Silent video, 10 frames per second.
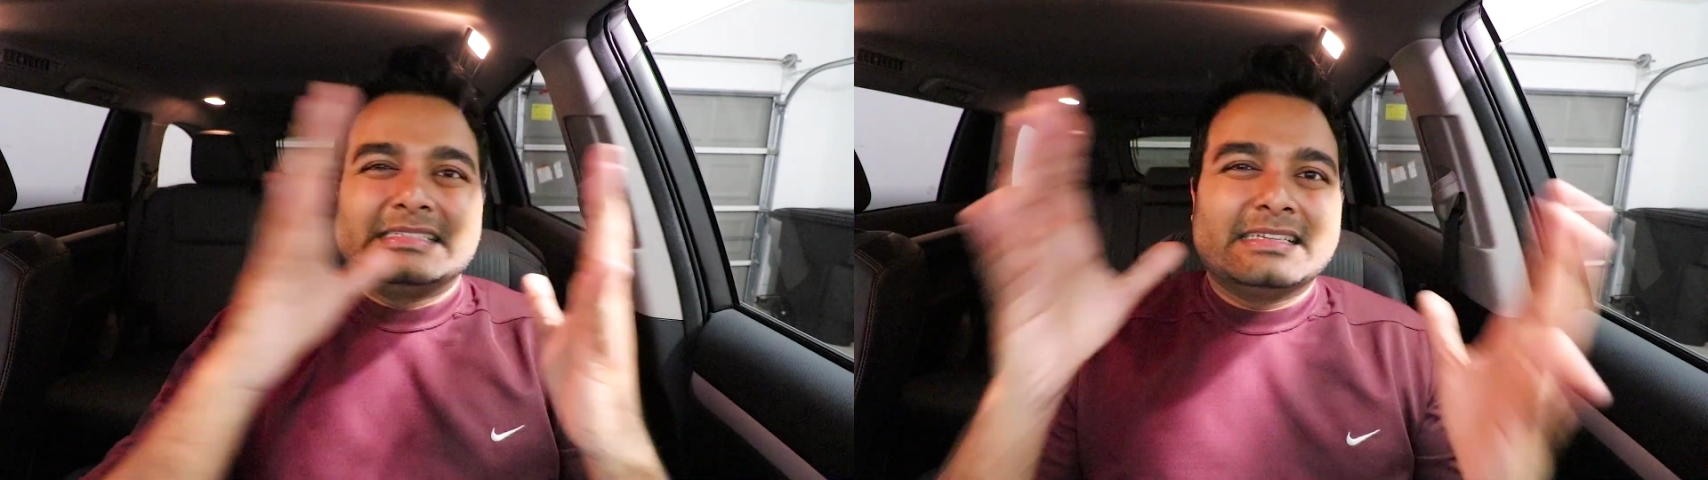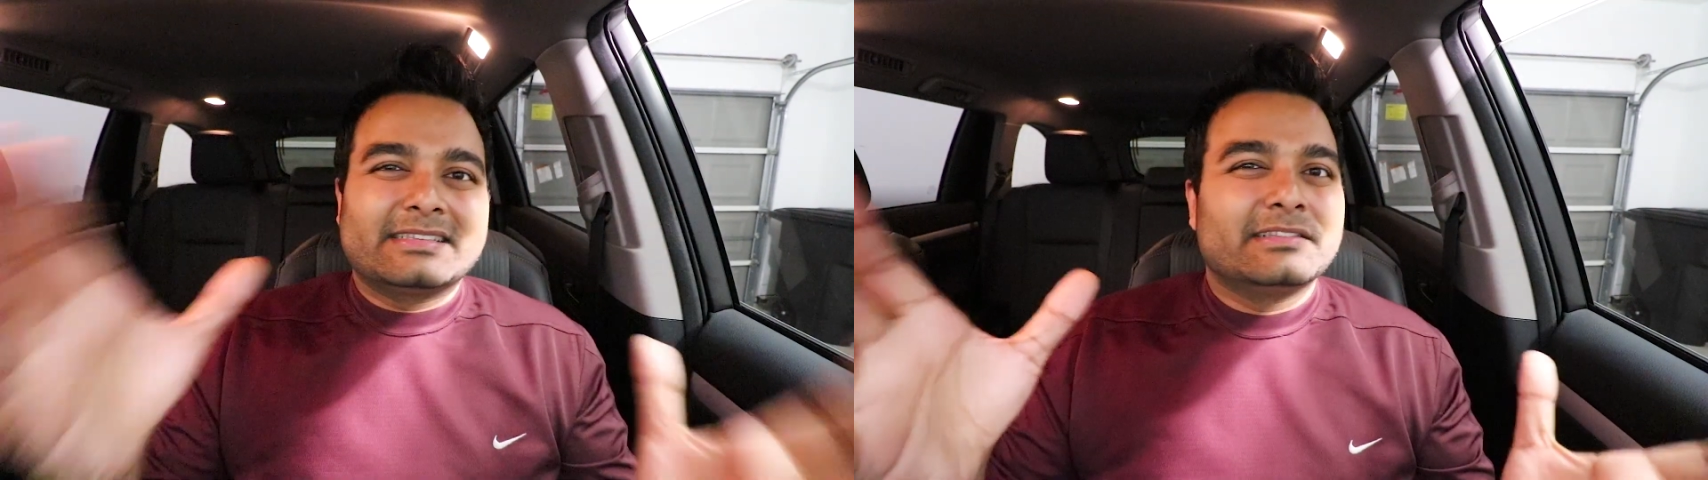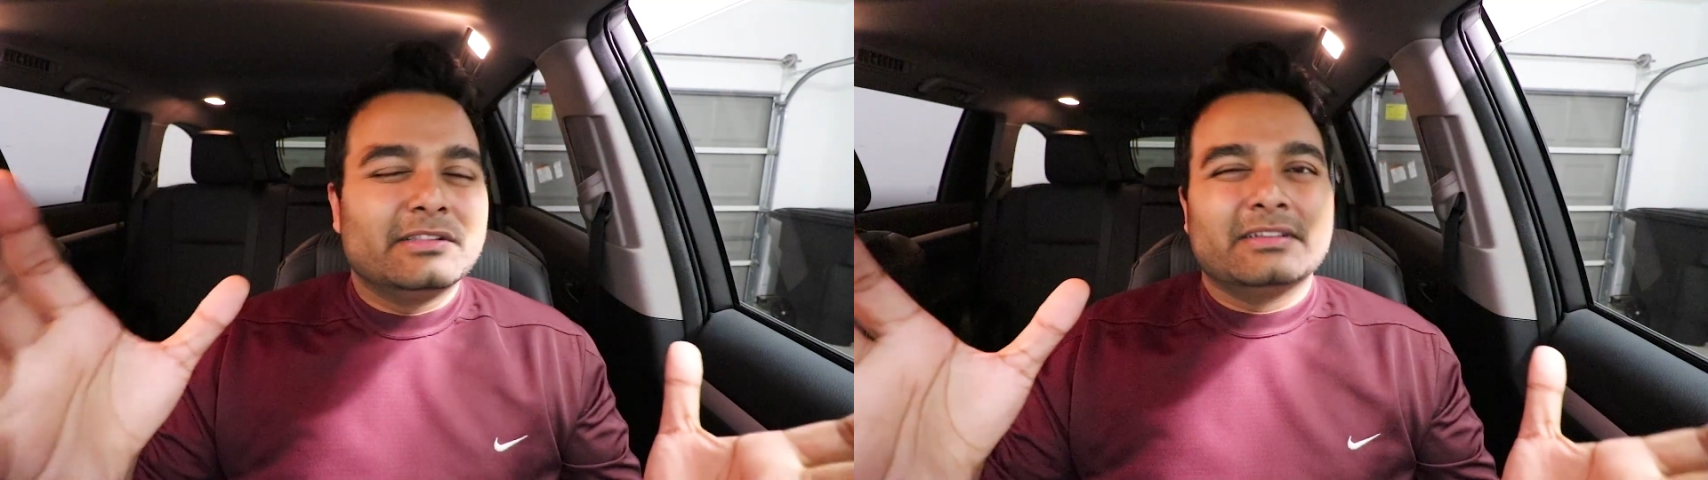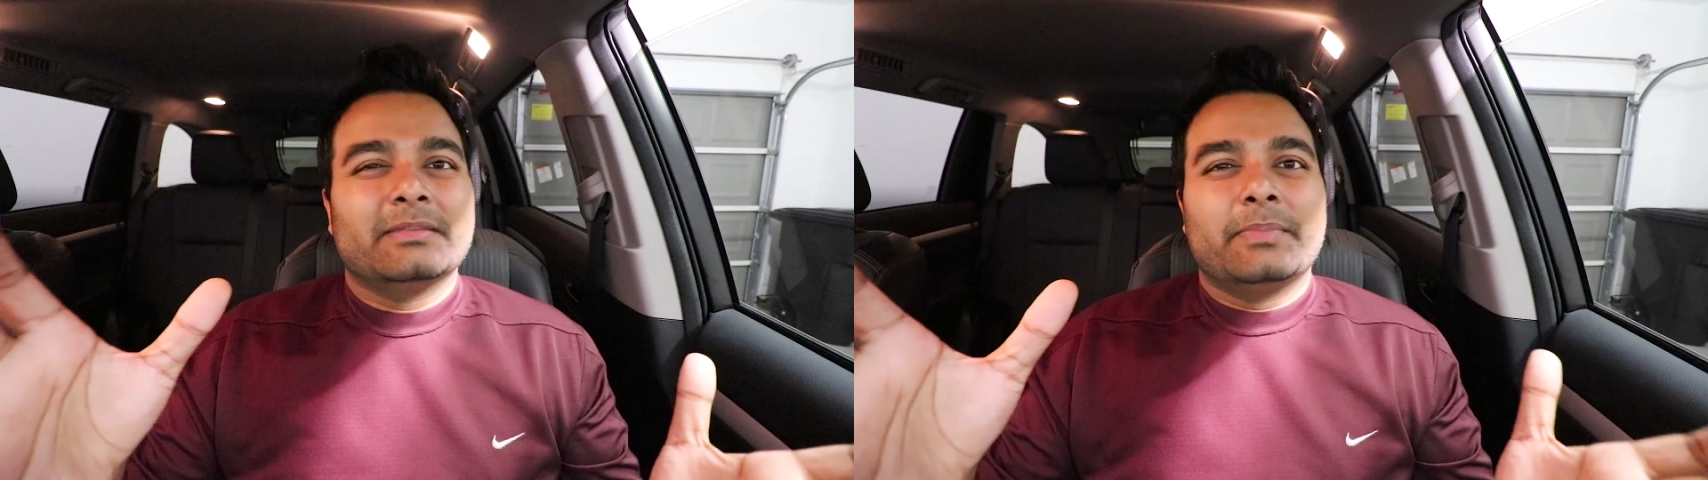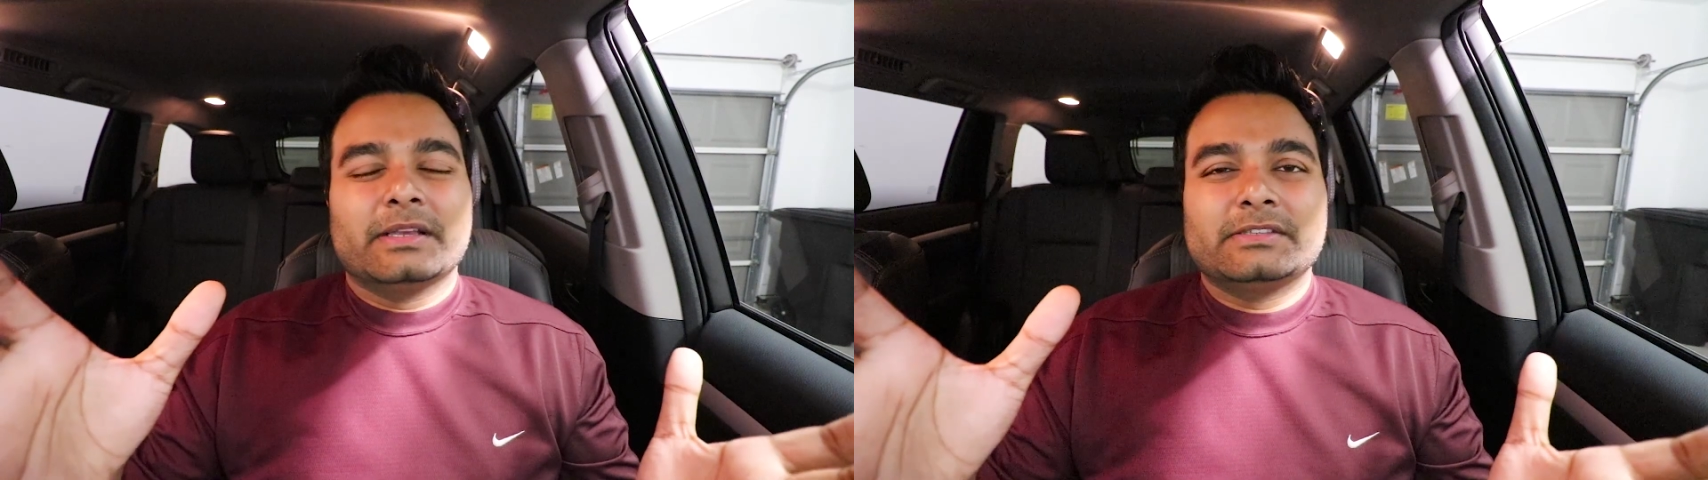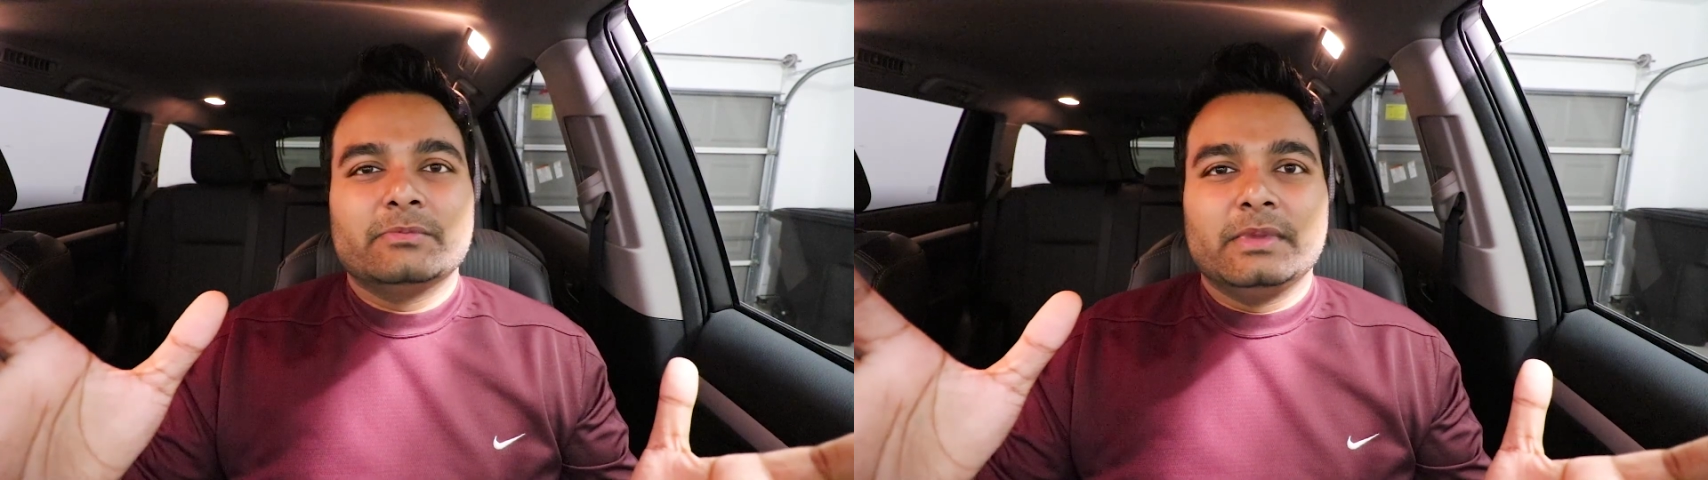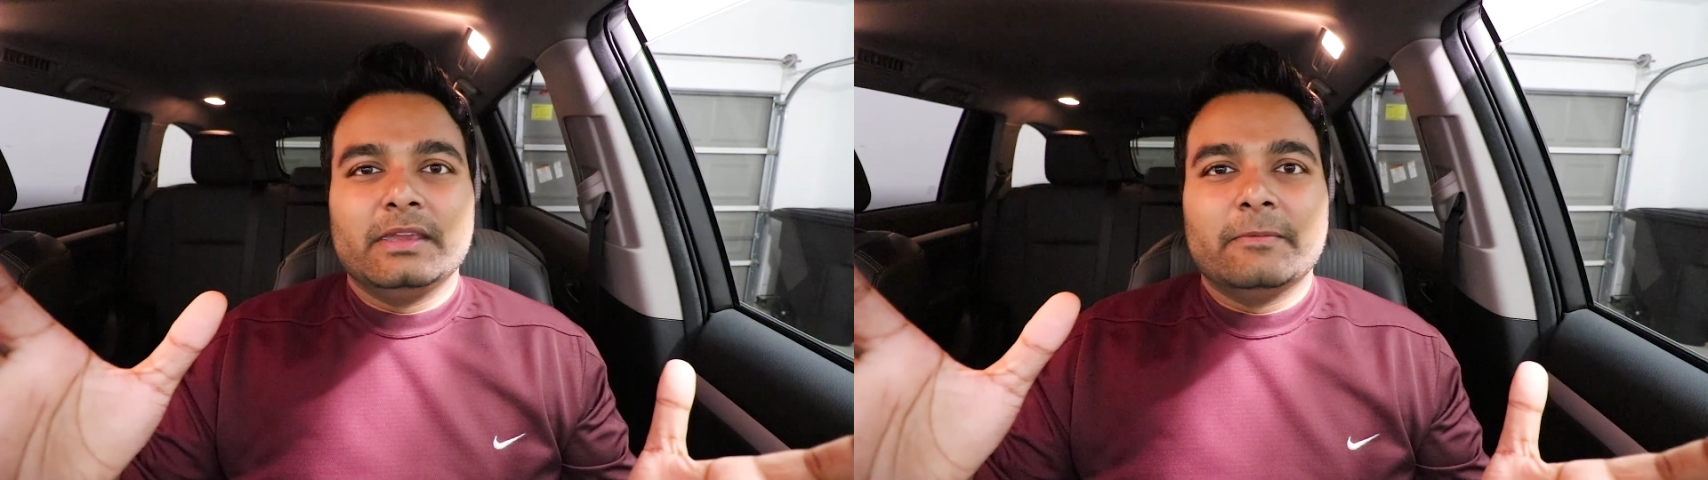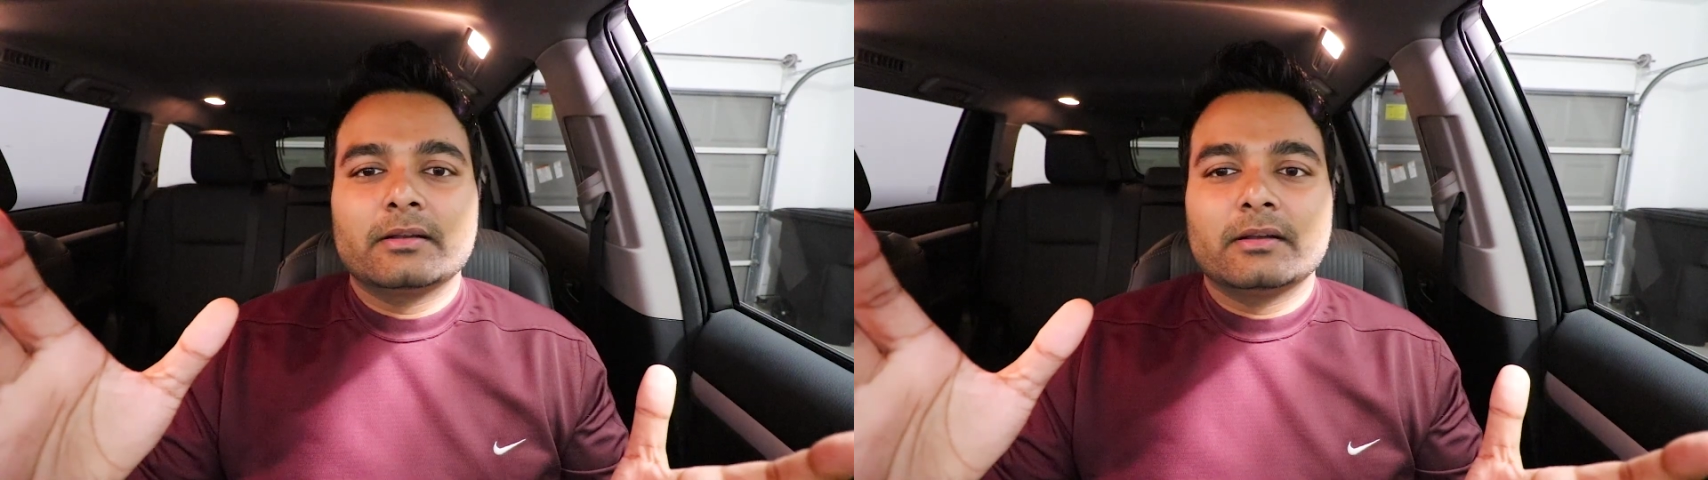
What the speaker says: Doesn't look the best to me.